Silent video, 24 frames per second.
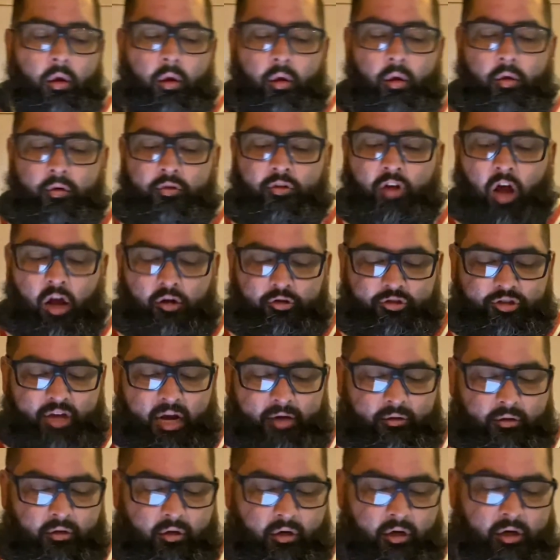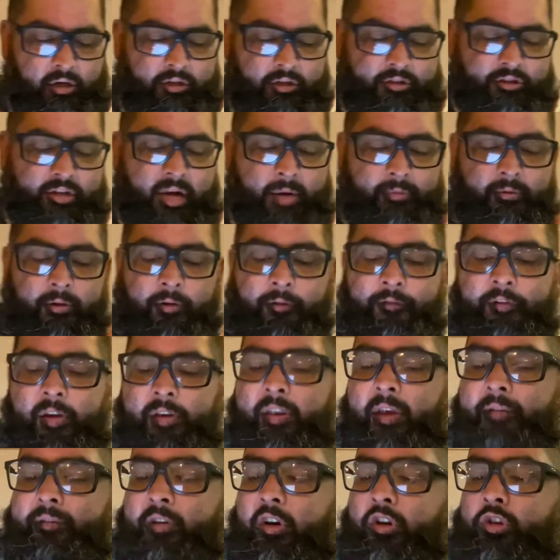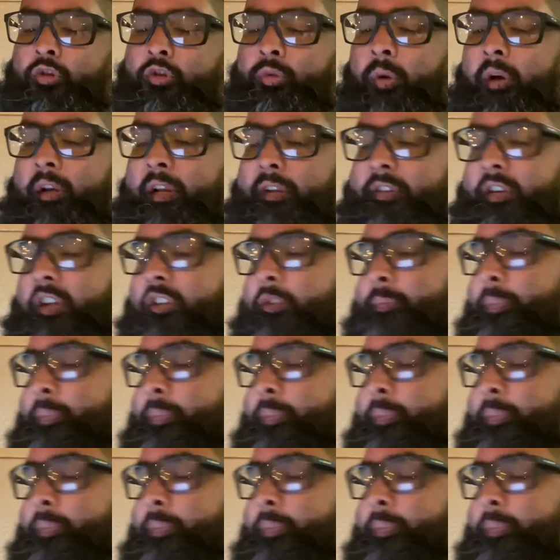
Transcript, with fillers: Psalms chapter, uh, chapter 50, verse 1, it says,